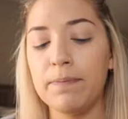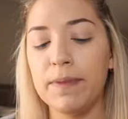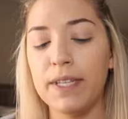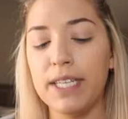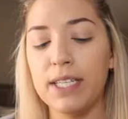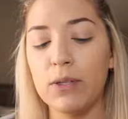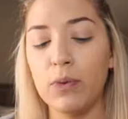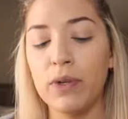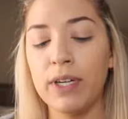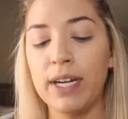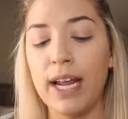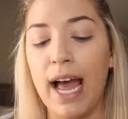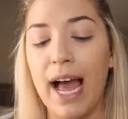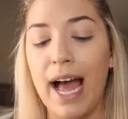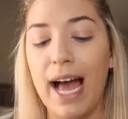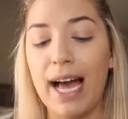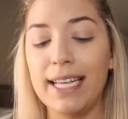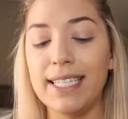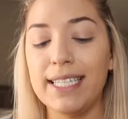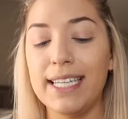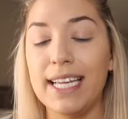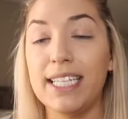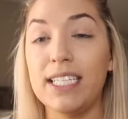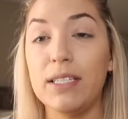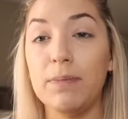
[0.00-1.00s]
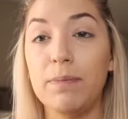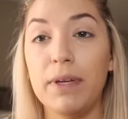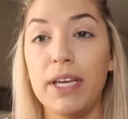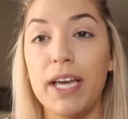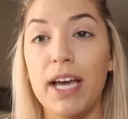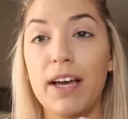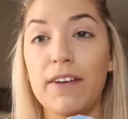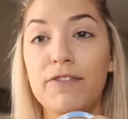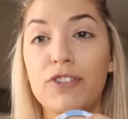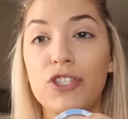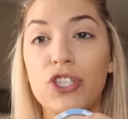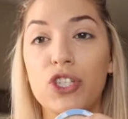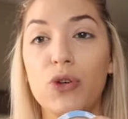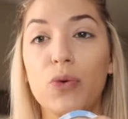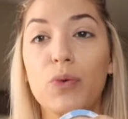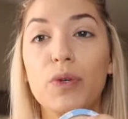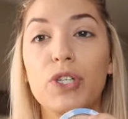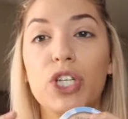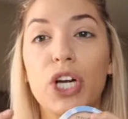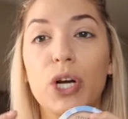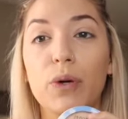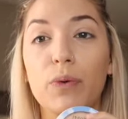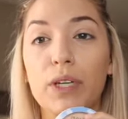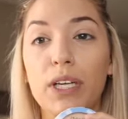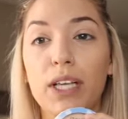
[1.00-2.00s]
This one has SPF too,
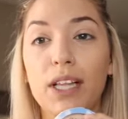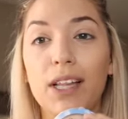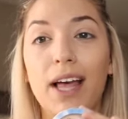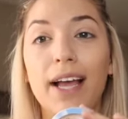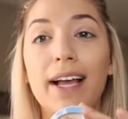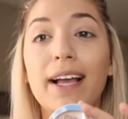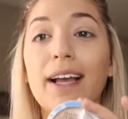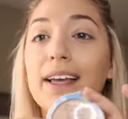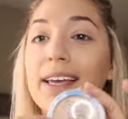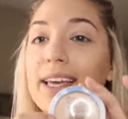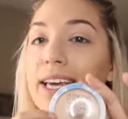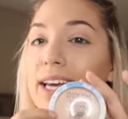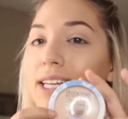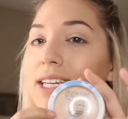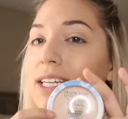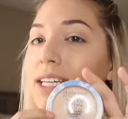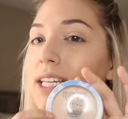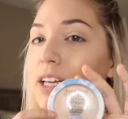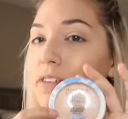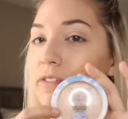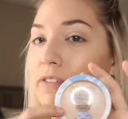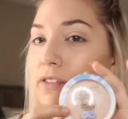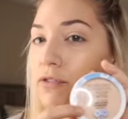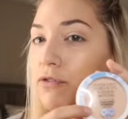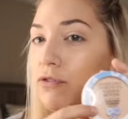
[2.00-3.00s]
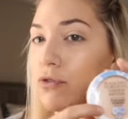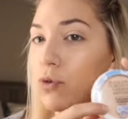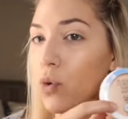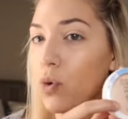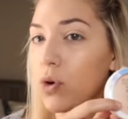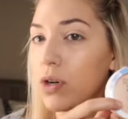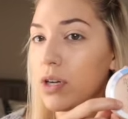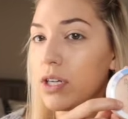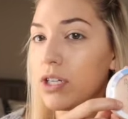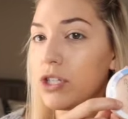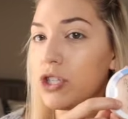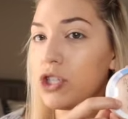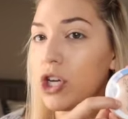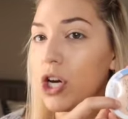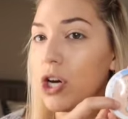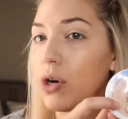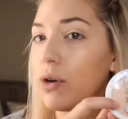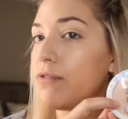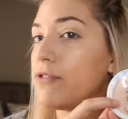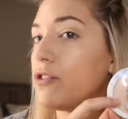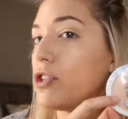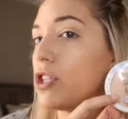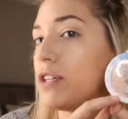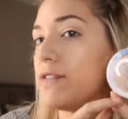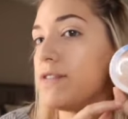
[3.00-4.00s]
which I really like. Again, live in Florida, so
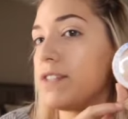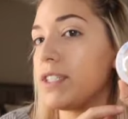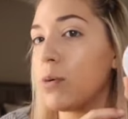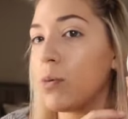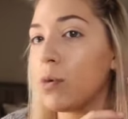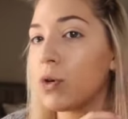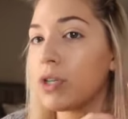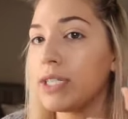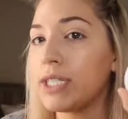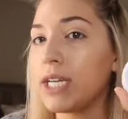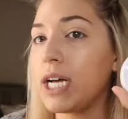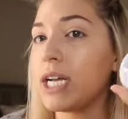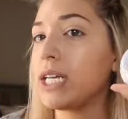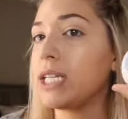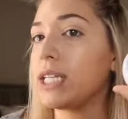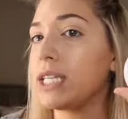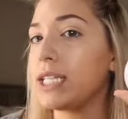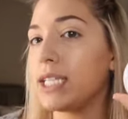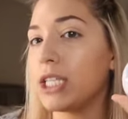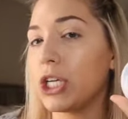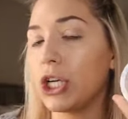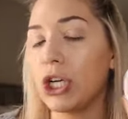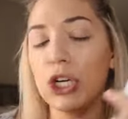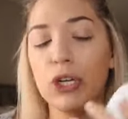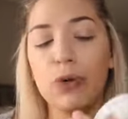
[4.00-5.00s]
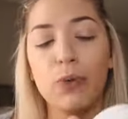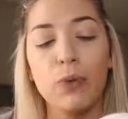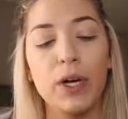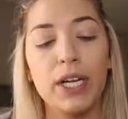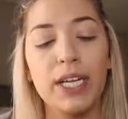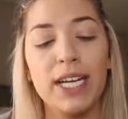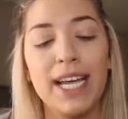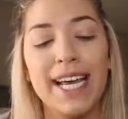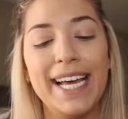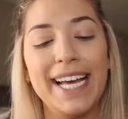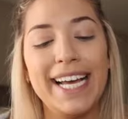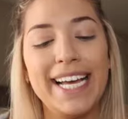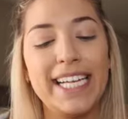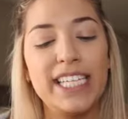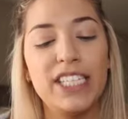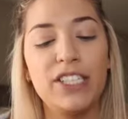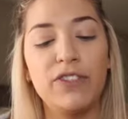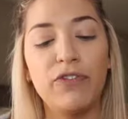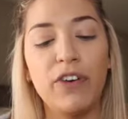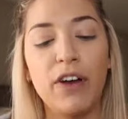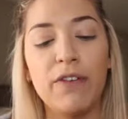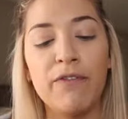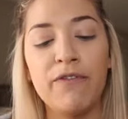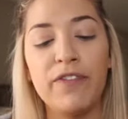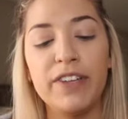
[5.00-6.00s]
if you live somewhere sunny, this is a good one. It's
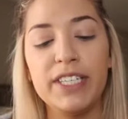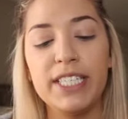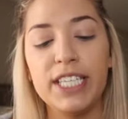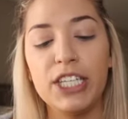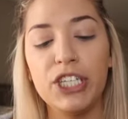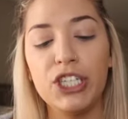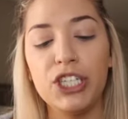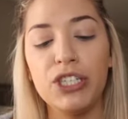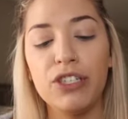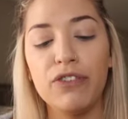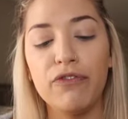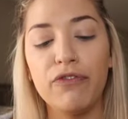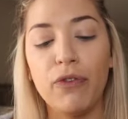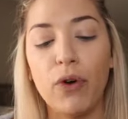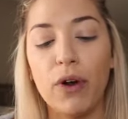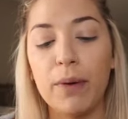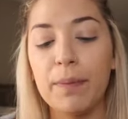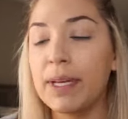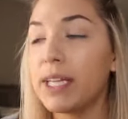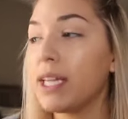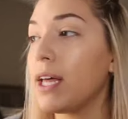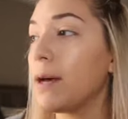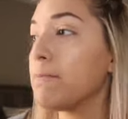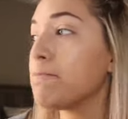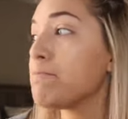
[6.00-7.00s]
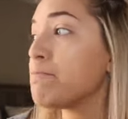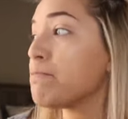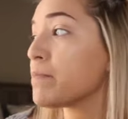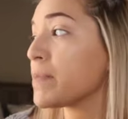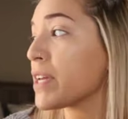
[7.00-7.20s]
from Physicians Formula.